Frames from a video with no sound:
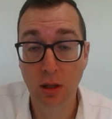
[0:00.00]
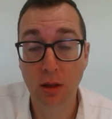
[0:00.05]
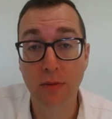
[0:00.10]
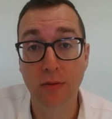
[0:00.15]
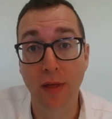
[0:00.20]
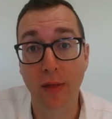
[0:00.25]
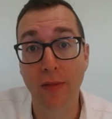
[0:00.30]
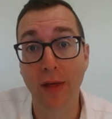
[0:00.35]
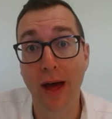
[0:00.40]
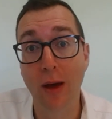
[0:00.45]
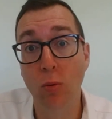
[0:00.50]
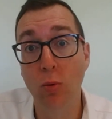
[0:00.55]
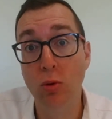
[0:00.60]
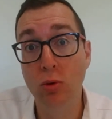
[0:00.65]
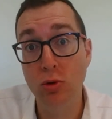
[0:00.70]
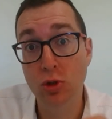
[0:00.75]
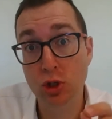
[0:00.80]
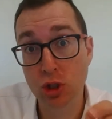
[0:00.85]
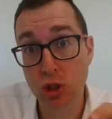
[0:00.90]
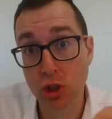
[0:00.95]
then they will
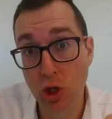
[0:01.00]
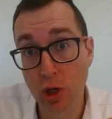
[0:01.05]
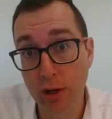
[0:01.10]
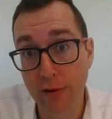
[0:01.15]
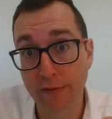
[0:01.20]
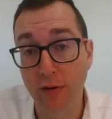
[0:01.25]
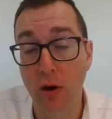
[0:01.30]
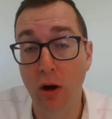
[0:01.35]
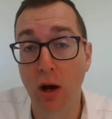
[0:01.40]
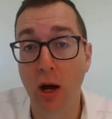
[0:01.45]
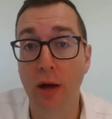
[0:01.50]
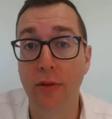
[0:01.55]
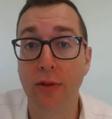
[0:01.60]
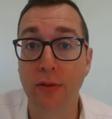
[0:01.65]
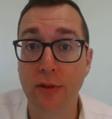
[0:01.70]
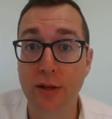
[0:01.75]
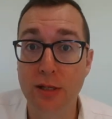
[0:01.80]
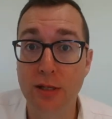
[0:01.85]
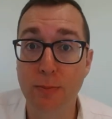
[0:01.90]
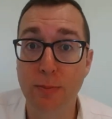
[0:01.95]
certify that
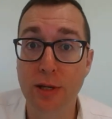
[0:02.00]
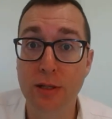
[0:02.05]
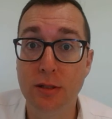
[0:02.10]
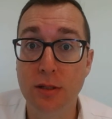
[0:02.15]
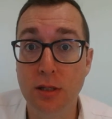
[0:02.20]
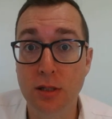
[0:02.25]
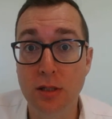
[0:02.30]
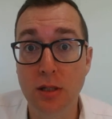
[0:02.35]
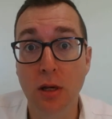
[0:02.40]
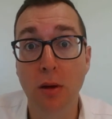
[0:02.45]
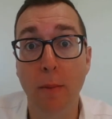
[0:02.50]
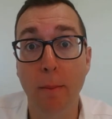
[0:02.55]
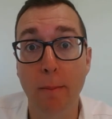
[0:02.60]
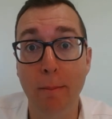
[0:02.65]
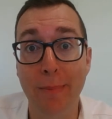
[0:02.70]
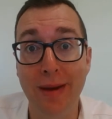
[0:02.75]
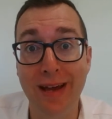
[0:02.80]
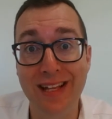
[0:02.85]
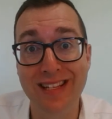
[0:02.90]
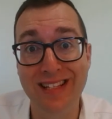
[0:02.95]
this business
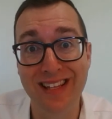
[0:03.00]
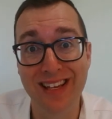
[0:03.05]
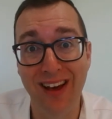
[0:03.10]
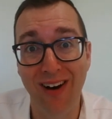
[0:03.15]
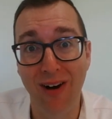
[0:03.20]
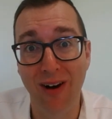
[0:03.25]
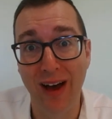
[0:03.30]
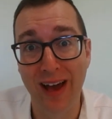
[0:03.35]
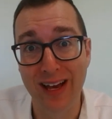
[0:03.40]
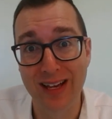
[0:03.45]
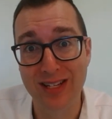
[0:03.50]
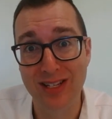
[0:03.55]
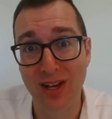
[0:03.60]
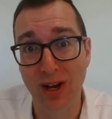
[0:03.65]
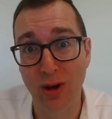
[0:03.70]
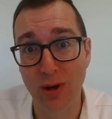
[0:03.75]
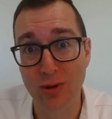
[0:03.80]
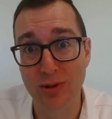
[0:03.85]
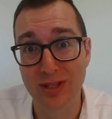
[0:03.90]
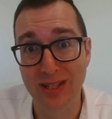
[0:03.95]
meets the
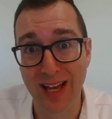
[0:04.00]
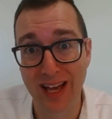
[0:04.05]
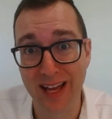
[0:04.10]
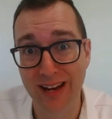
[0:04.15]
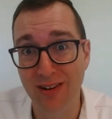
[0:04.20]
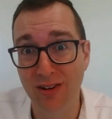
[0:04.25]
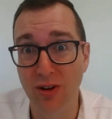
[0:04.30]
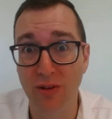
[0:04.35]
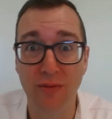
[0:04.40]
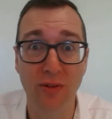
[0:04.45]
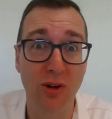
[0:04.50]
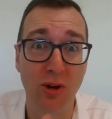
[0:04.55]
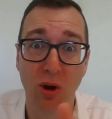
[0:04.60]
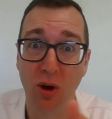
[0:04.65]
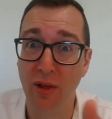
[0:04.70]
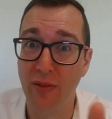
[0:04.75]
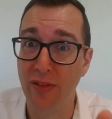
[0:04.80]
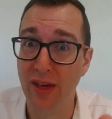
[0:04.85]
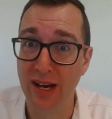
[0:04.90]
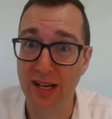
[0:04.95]
ISO standard of
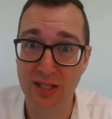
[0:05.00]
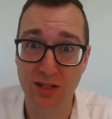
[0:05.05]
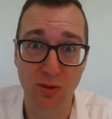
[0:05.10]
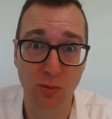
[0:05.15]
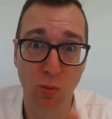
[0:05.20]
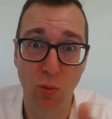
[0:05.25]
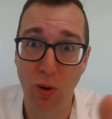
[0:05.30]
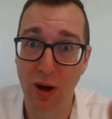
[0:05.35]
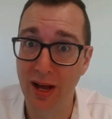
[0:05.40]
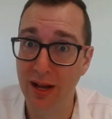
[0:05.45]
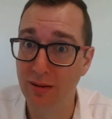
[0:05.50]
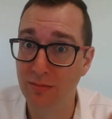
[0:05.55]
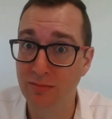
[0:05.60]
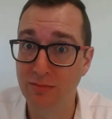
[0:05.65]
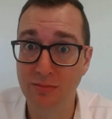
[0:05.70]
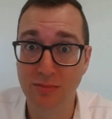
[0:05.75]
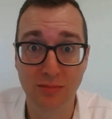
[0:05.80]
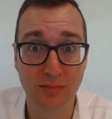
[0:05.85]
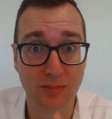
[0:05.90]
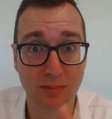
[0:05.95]
9001,
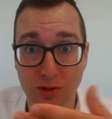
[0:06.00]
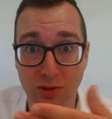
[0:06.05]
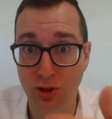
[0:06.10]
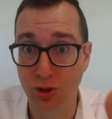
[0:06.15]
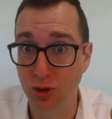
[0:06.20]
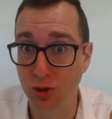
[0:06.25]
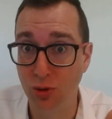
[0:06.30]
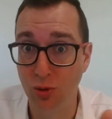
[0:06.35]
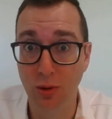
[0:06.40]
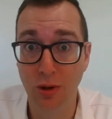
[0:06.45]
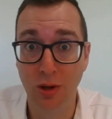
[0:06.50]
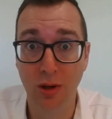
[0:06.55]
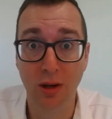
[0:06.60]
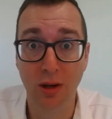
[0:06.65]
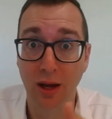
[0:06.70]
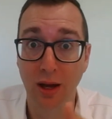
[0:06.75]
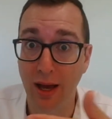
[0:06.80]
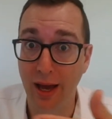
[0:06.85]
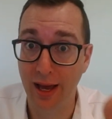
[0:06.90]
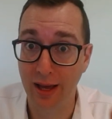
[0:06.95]
2,
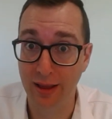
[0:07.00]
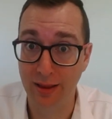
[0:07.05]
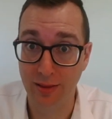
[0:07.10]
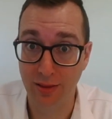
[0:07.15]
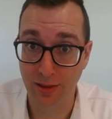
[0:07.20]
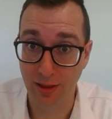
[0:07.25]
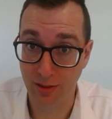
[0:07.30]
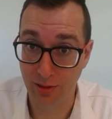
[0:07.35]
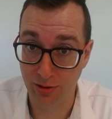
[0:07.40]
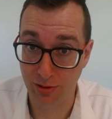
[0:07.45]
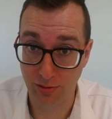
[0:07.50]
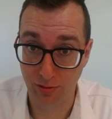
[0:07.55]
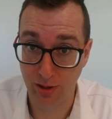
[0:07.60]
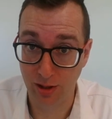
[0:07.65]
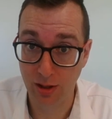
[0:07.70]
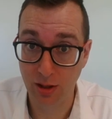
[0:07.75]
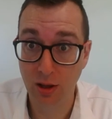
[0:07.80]
and 3.